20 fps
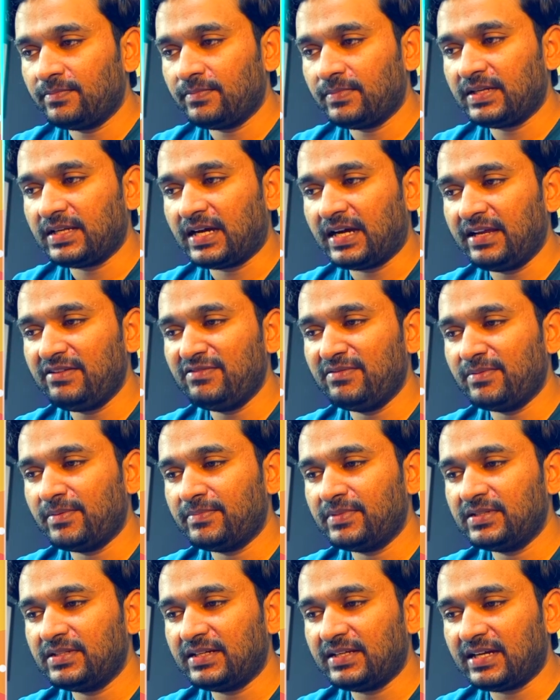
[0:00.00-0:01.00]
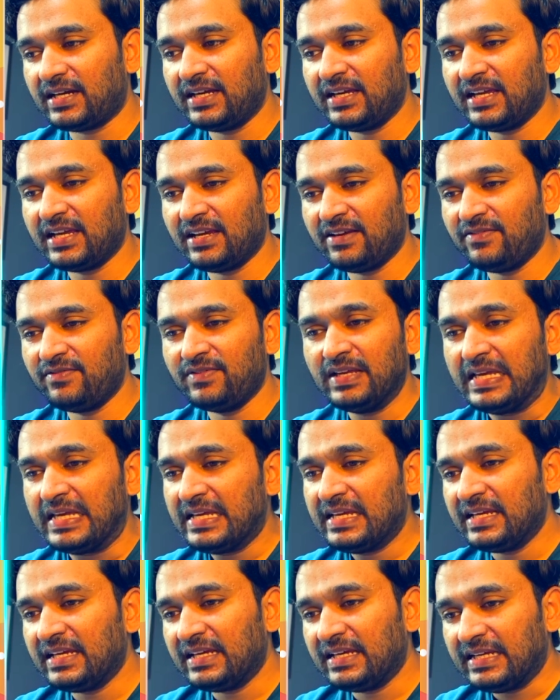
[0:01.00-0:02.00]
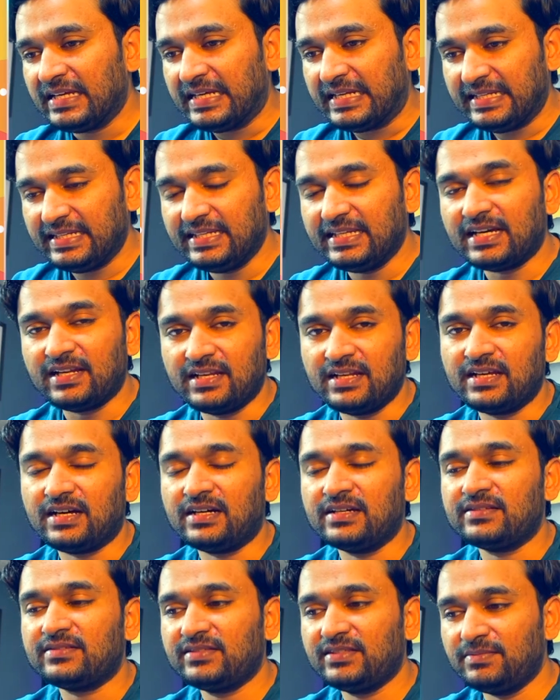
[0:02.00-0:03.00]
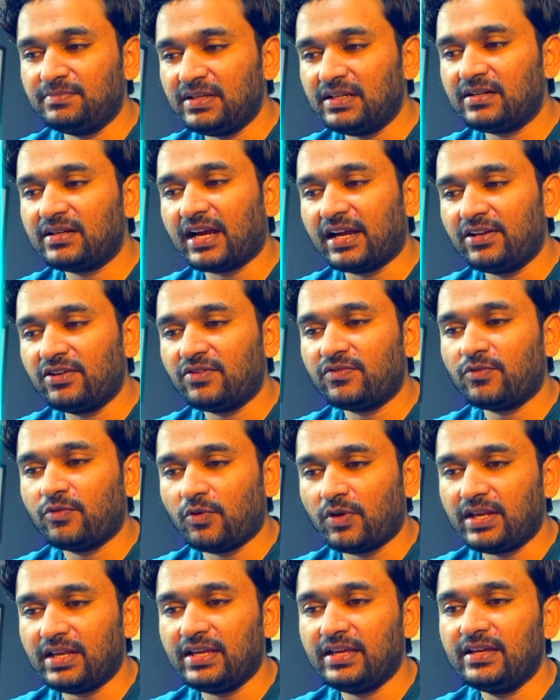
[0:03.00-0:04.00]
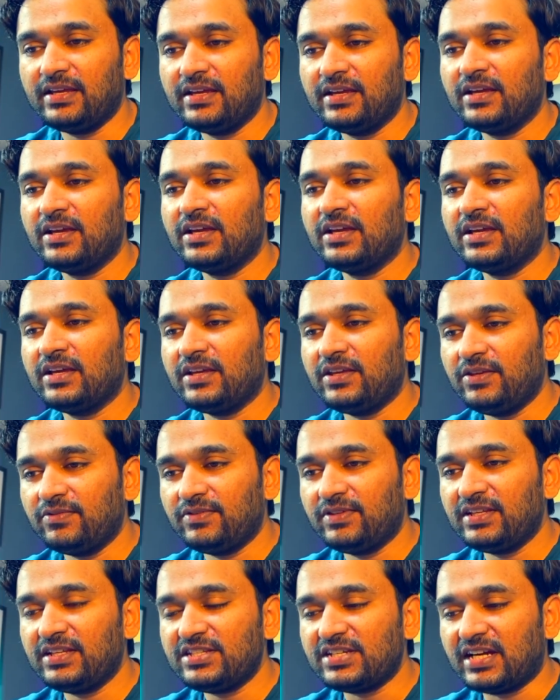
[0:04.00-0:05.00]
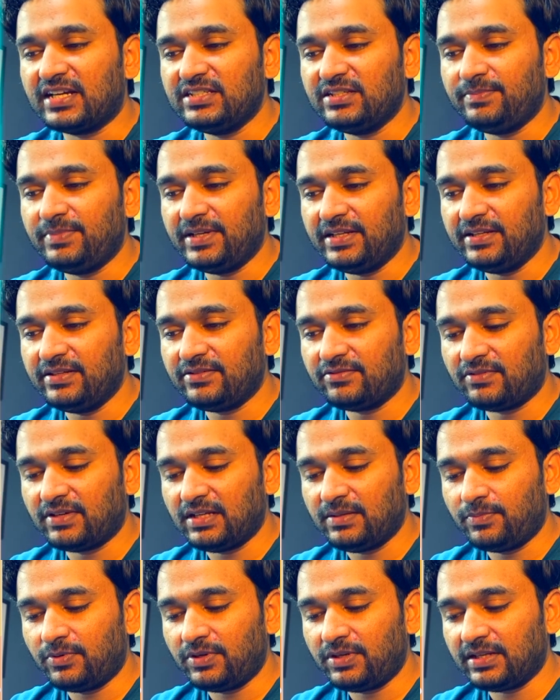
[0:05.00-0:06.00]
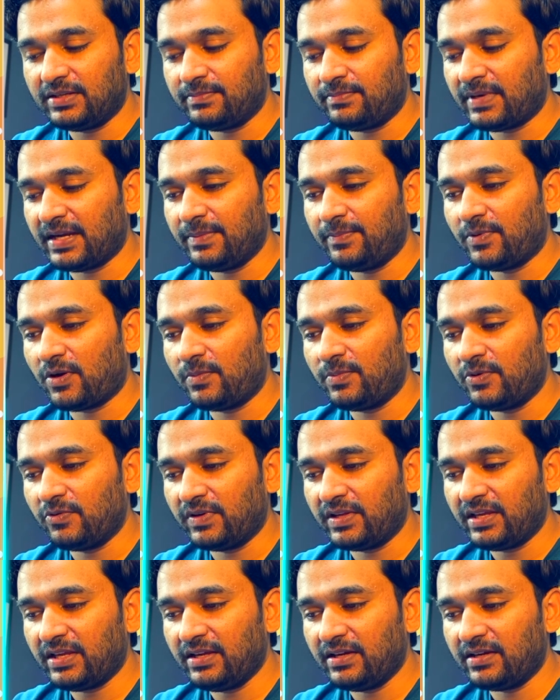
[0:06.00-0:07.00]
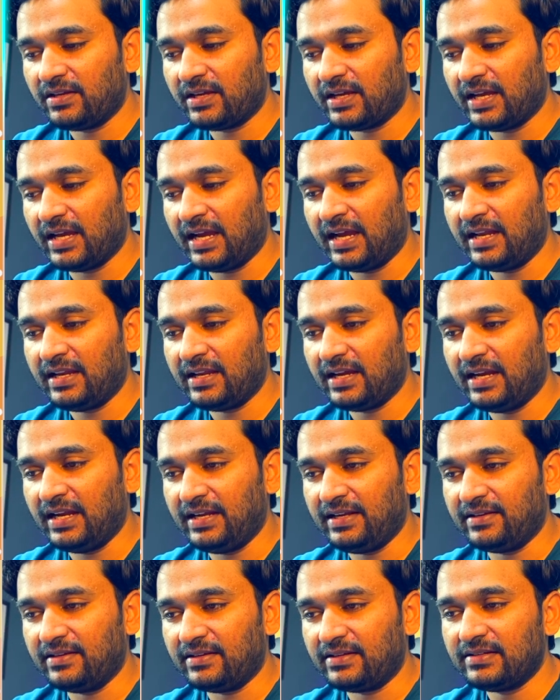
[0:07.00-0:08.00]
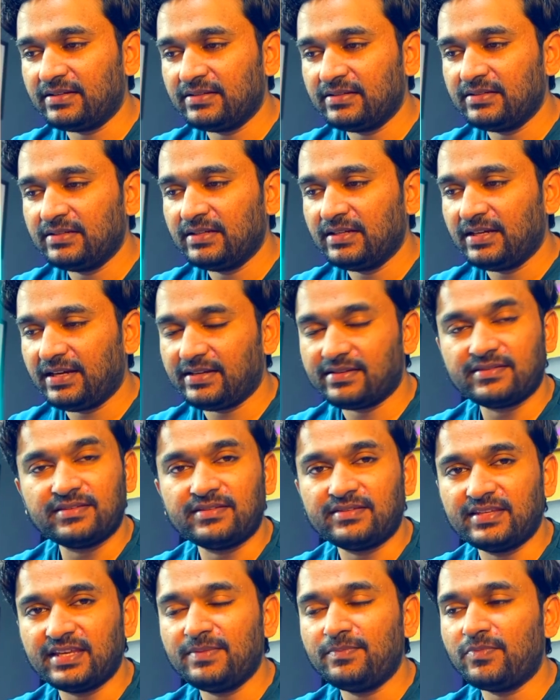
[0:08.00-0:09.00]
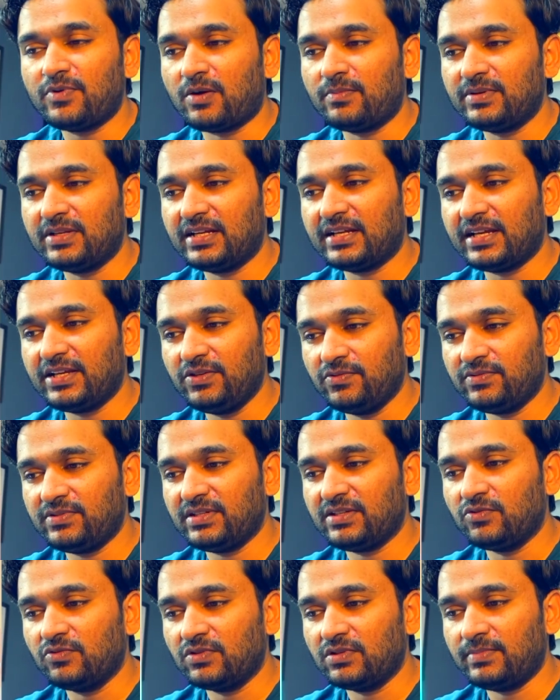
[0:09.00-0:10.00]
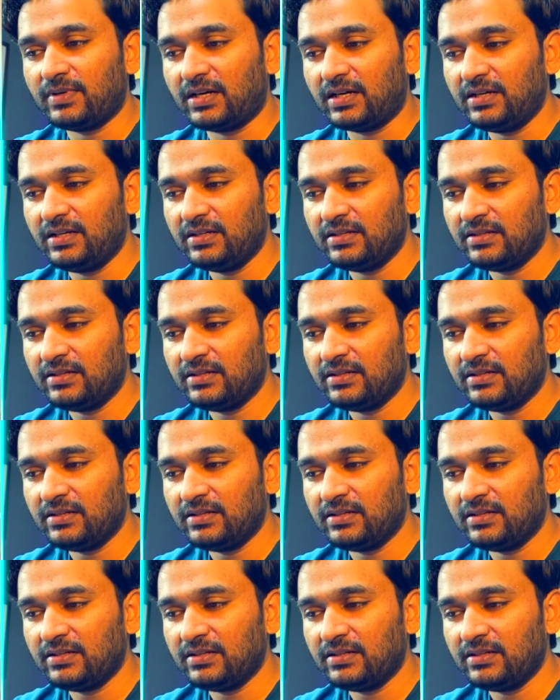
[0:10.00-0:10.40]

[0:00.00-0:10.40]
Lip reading: But I remember that I have done a similar kind of query using ChatGPT. So I'll put my prompt over here and enter. It's the same prompt that I use in Google Bard.